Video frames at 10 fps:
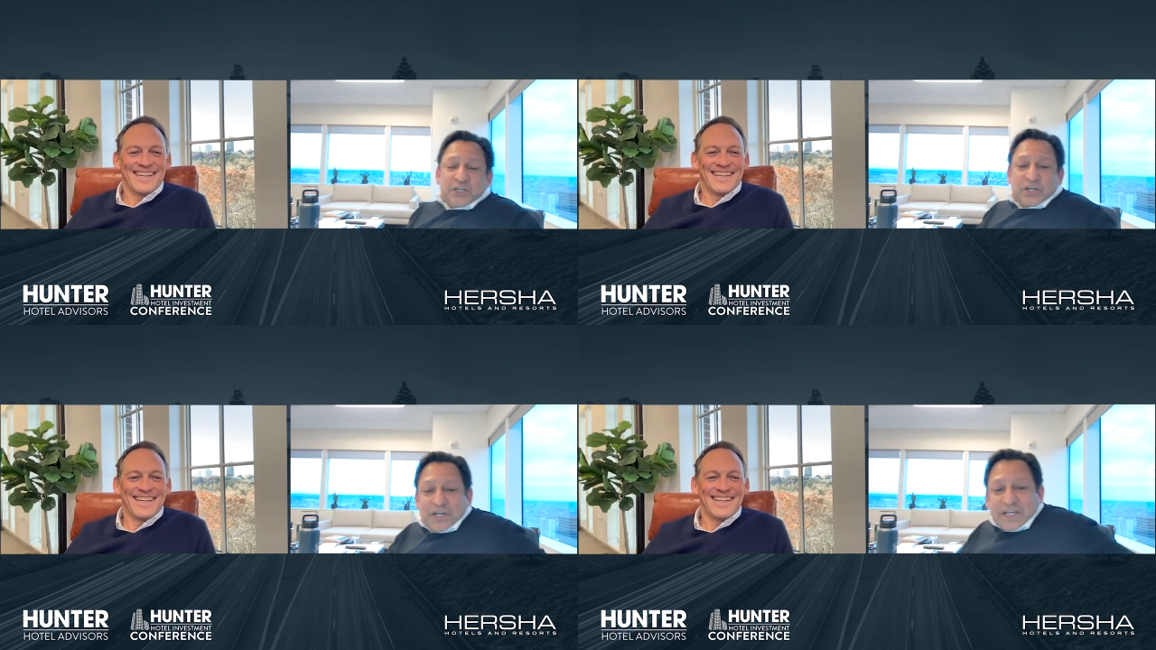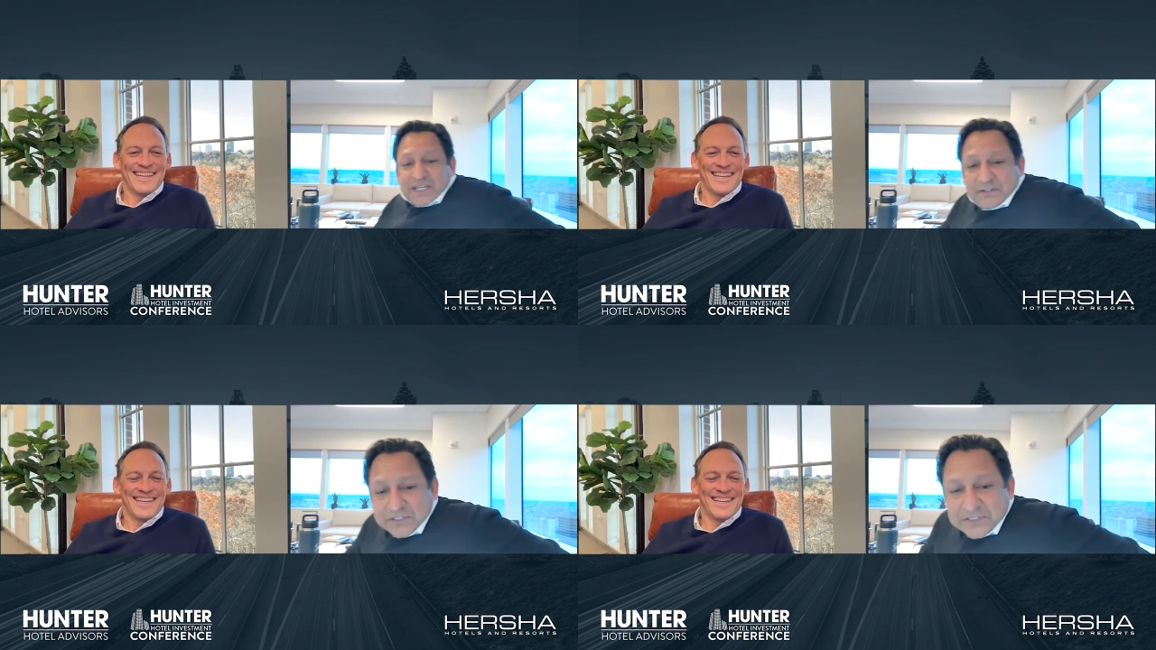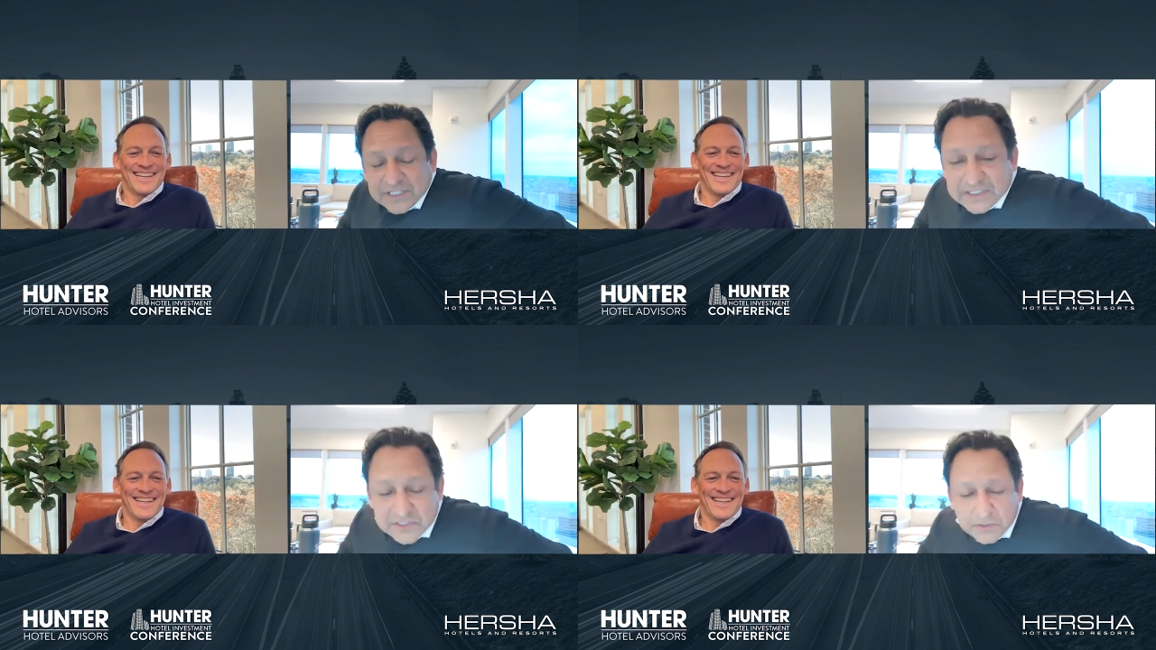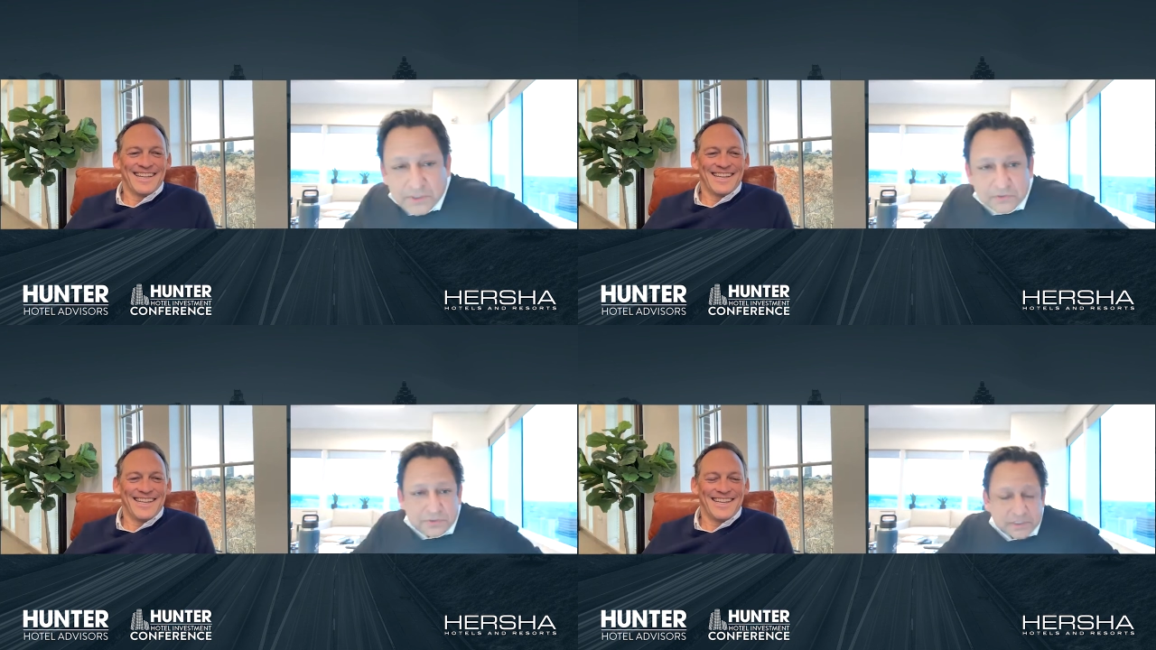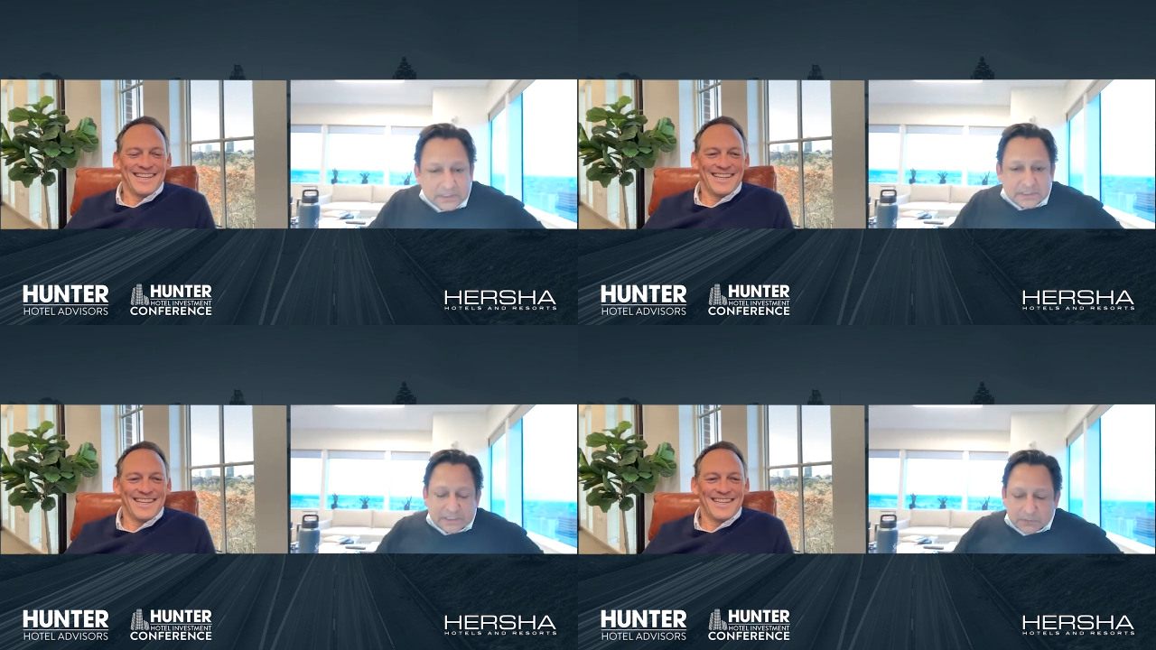Speaker 1: You, you know, it's it's so
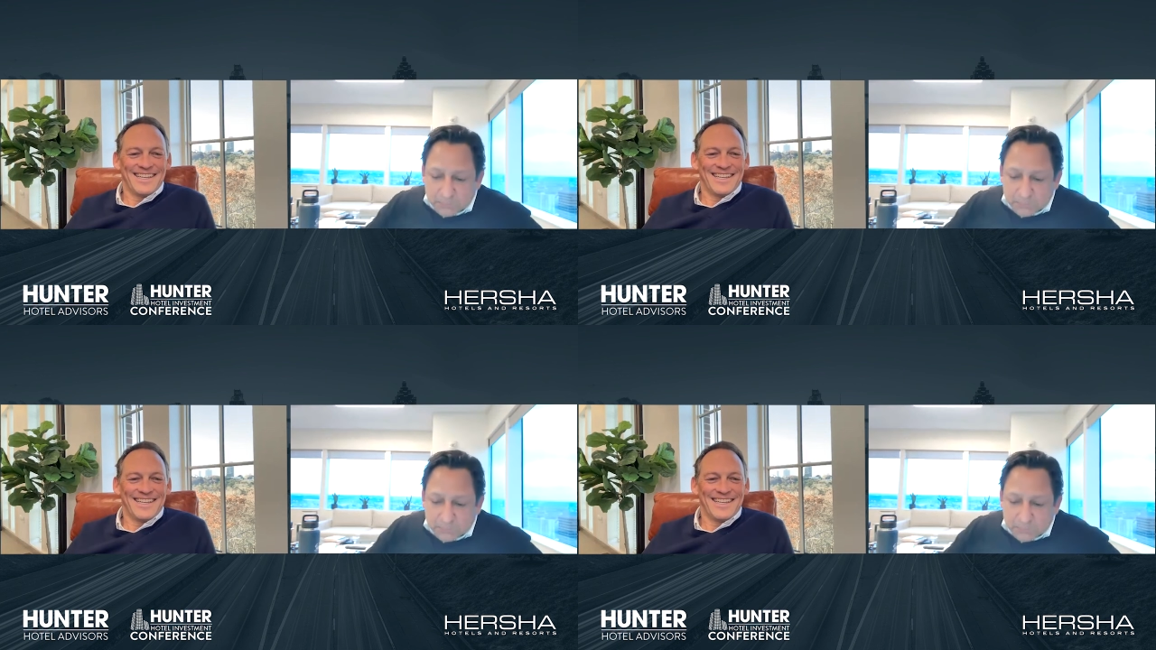interesting, Teague.